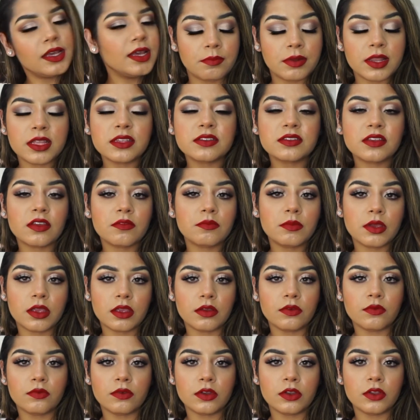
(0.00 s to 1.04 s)
Please give me
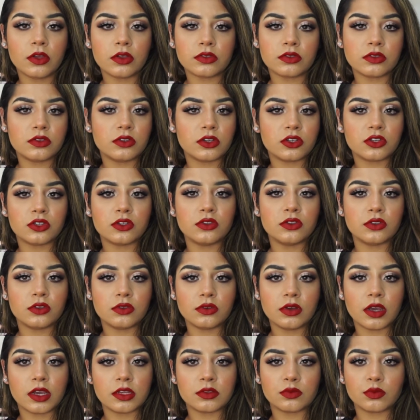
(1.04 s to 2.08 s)
video suggestions you
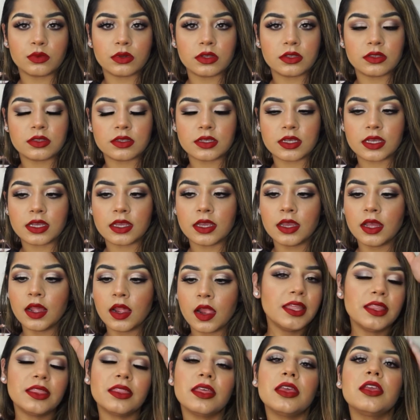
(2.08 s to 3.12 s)
guys want to see.
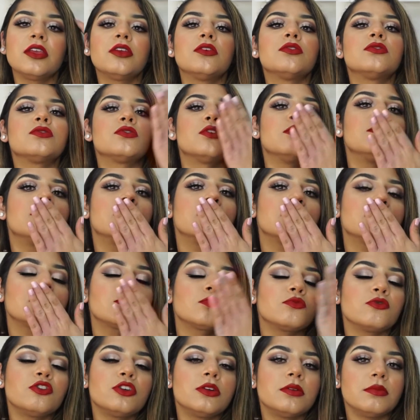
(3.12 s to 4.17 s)
Thank you so much.
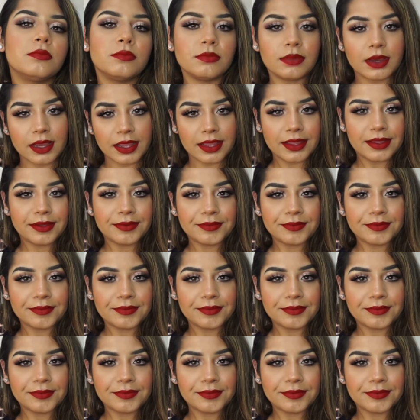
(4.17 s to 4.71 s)
Bye.